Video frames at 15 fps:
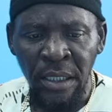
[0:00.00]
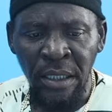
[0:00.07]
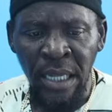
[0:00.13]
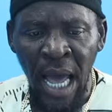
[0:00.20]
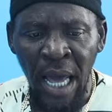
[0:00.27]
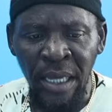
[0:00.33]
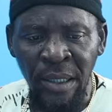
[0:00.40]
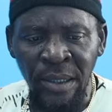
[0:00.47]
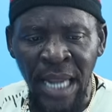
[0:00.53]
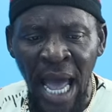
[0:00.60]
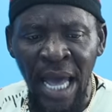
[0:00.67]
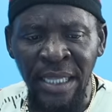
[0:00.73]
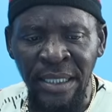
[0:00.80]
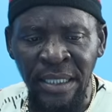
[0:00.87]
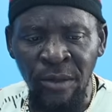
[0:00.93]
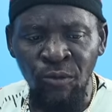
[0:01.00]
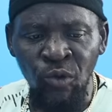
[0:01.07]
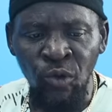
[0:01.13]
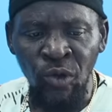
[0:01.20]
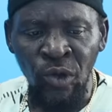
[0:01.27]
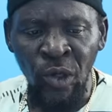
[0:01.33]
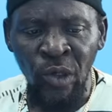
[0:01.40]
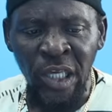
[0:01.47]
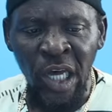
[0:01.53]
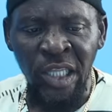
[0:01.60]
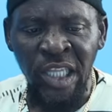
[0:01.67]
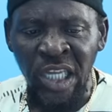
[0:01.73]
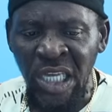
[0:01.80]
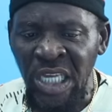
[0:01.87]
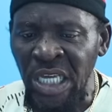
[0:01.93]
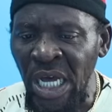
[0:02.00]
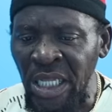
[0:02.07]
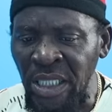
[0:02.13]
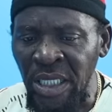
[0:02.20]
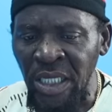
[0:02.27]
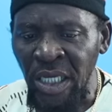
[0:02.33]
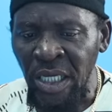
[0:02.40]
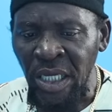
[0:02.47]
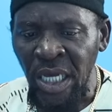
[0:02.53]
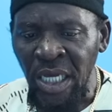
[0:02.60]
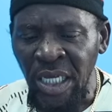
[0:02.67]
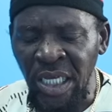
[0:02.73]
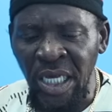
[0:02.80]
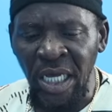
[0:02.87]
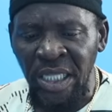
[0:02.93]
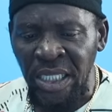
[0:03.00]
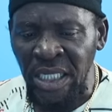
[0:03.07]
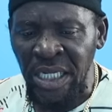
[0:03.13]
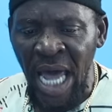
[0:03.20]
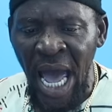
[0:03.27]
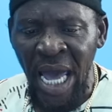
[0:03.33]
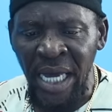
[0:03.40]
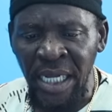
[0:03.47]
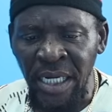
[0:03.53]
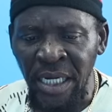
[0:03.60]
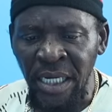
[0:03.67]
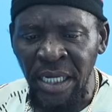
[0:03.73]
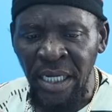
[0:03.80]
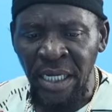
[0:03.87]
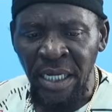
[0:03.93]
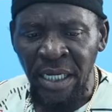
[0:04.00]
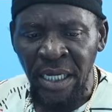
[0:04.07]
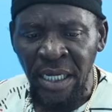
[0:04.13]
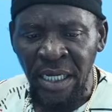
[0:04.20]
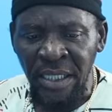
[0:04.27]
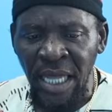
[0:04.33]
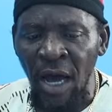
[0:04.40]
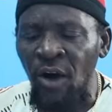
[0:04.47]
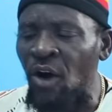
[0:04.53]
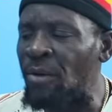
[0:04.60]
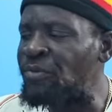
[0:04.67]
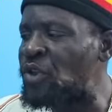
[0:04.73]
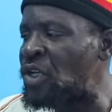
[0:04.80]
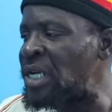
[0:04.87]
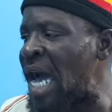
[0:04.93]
90, 88, 88. 89. Ah. It will come to